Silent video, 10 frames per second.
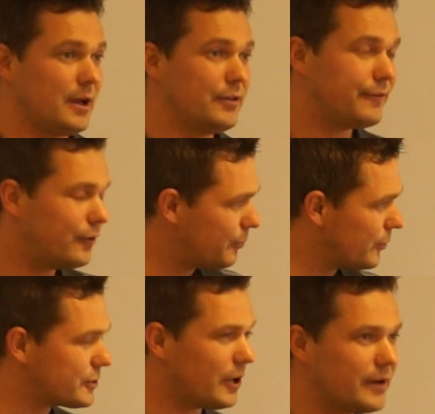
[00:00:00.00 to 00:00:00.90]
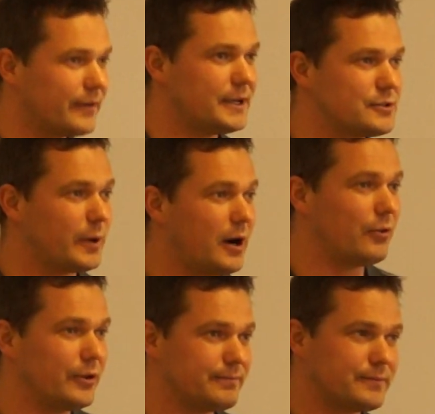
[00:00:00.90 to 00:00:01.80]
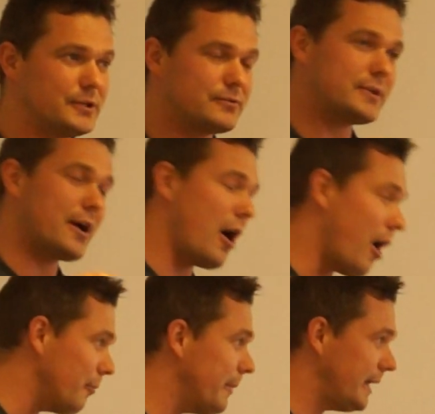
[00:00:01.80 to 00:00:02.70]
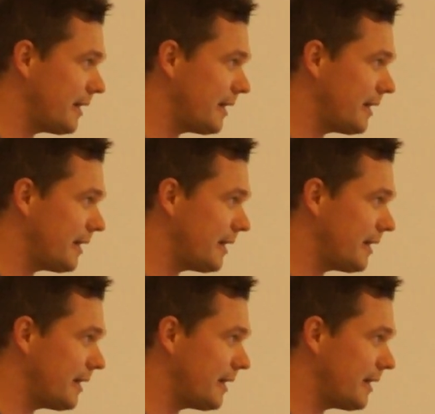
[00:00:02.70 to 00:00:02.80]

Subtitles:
And the football side of it as well, there aren't many